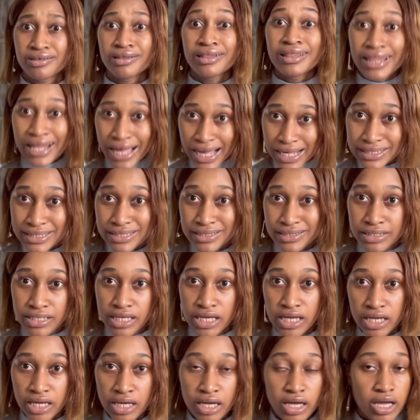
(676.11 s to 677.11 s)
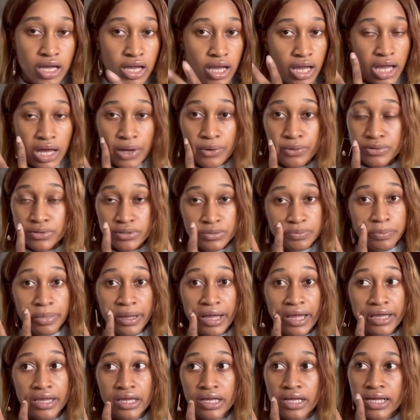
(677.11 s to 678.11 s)
Last year, I was
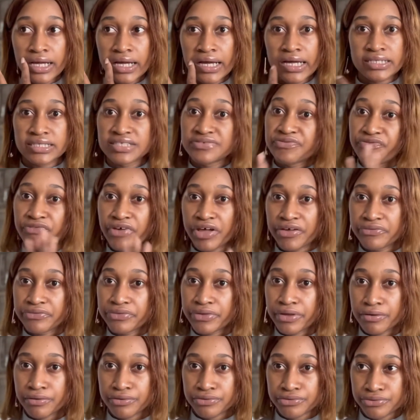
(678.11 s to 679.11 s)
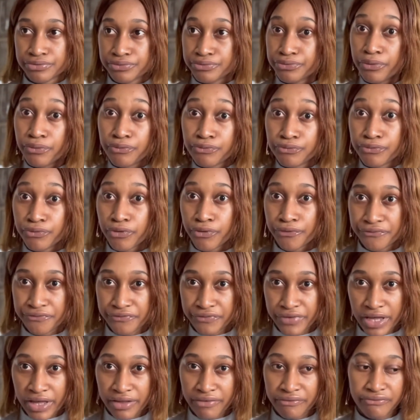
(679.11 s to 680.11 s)
buying gas 5,000,
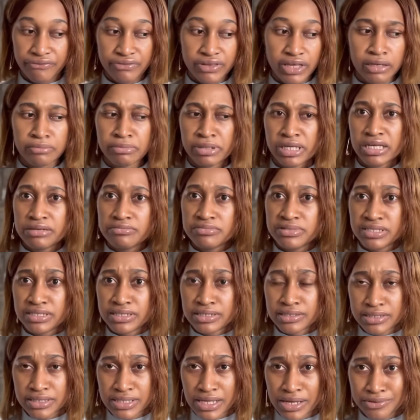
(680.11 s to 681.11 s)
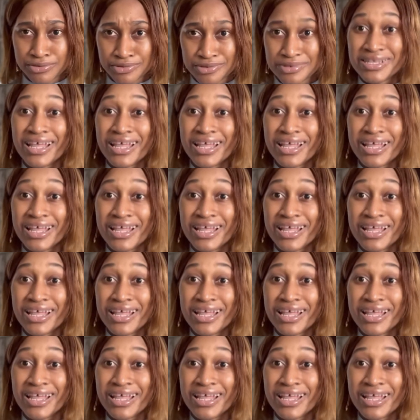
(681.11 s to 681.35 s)
4,500, then it became 6,000.